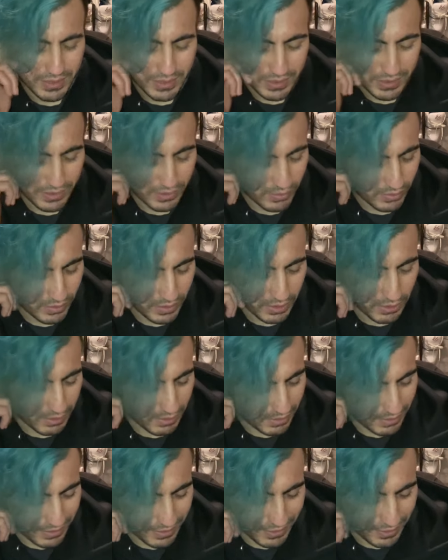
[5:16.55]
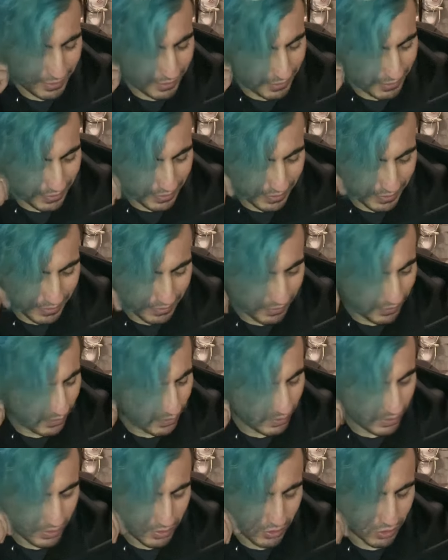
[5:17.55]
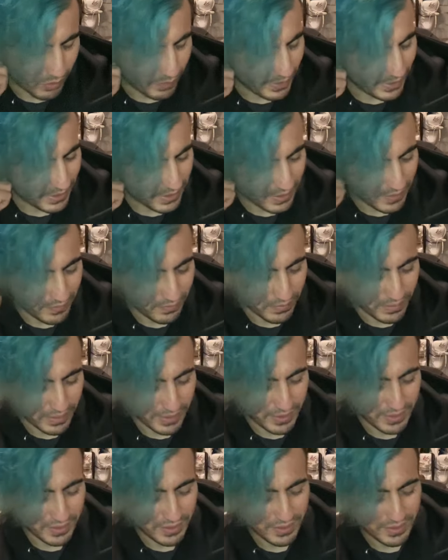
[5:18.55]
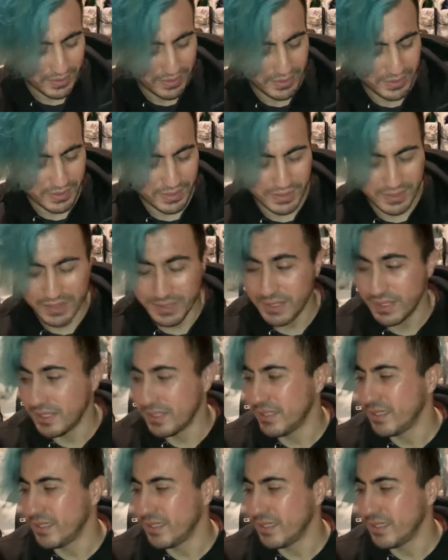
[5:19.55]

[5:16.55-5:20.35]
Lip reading: So yeah, we're doing a dope ass giveaway. And